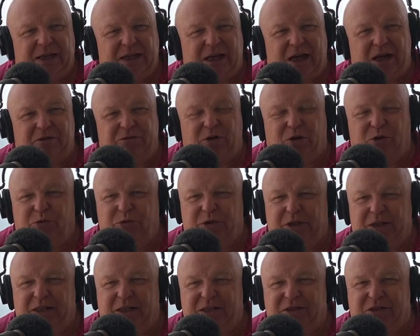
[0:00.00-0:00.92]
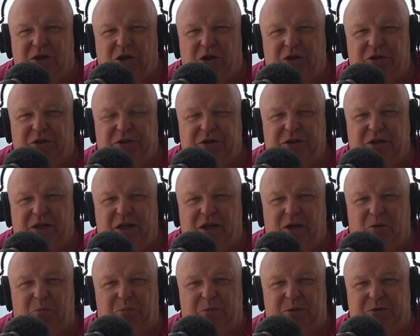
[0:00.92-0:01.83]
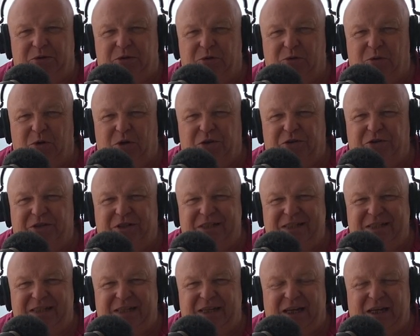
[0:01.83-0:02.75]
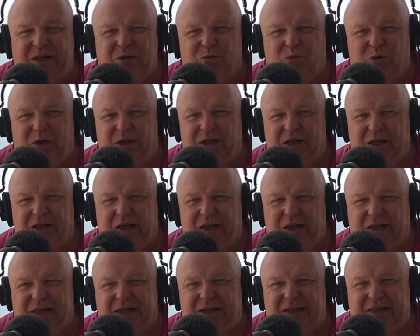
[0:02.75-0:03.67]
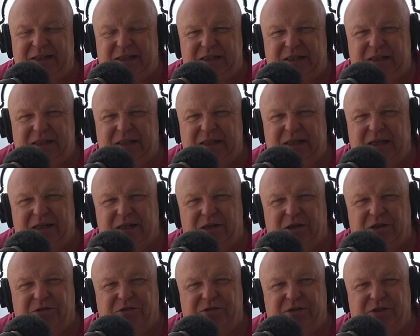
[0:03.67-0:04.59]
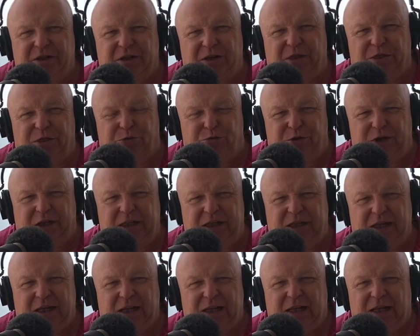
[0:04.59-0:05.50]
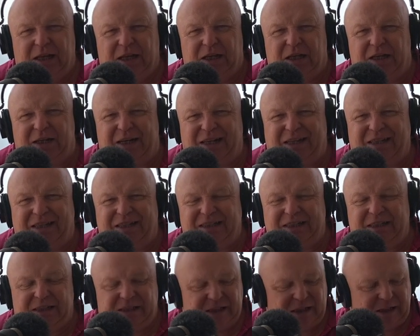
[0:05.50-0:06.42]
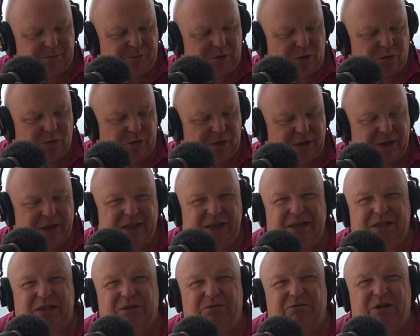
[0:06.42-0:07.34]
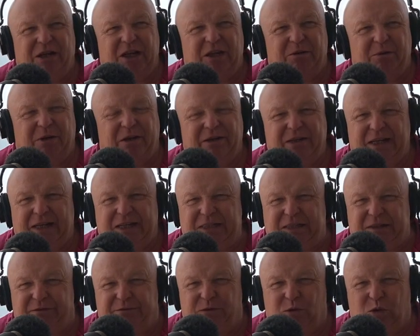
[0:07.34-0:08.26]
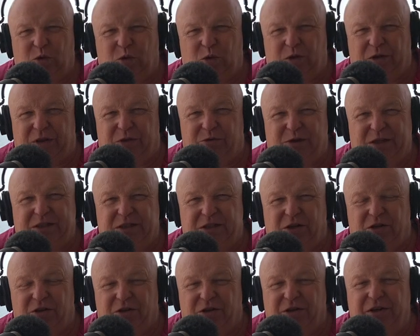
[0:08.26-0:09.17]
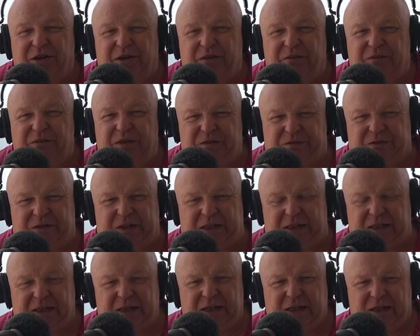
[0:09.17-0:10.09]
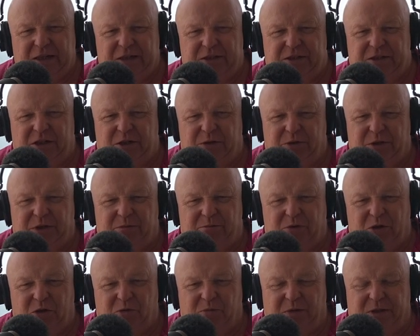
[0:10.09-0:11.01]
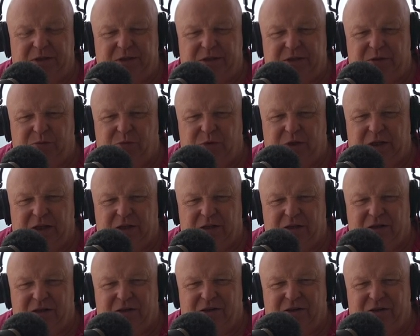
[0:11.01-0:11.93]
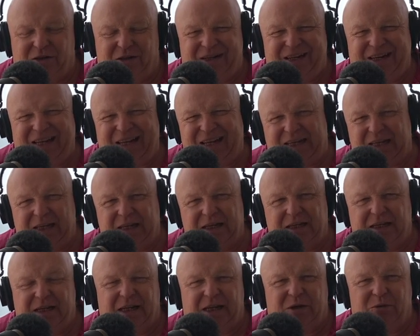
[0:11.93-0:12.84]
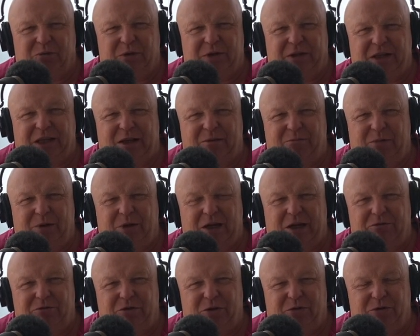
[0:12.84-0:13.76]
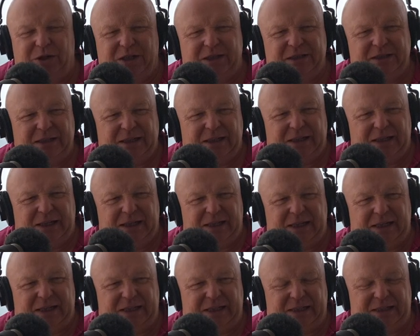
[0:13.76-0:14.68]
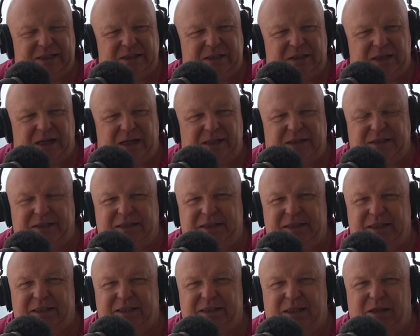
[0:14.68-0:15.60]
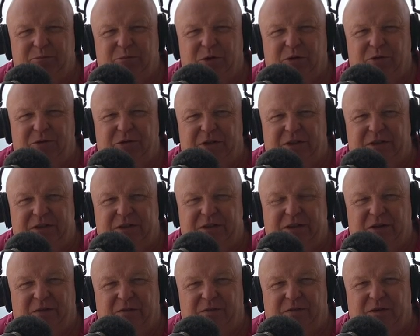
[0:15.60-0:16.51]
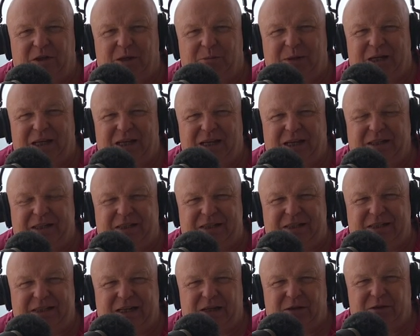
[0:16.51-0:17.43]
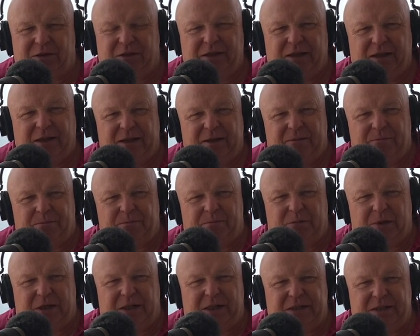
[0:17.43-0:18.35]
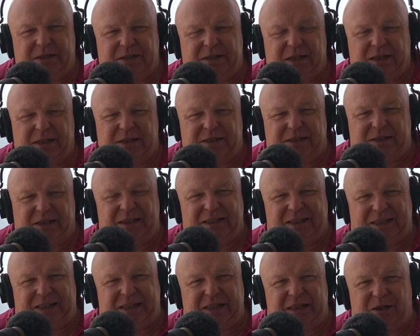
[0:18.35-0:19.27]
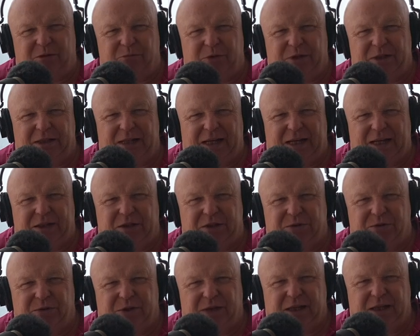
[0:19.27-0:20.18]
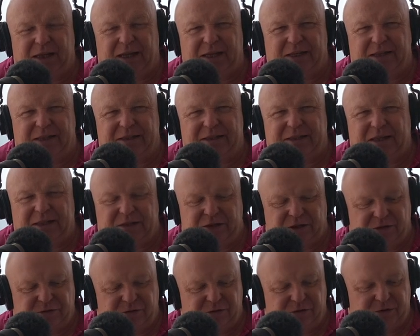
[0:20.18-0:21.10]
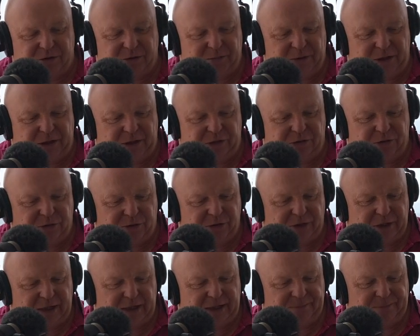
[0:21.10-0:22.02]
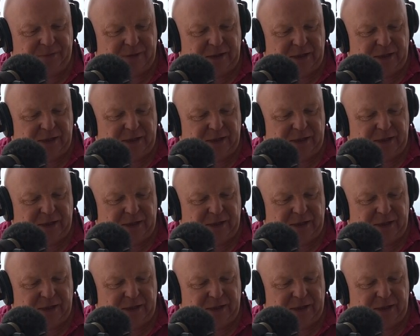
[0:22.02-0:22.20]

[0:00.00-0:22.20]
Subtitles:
Arona has gone up to 110. We're in Adeje at 103. Granadilla de Abona is around about 94, and the rest are under 50. So at the moment we are neck and neck with Arona, and Granadilla de Abona is not far behind in the south, but it's still leading with La Laguna and Santa Cruz up in the north there.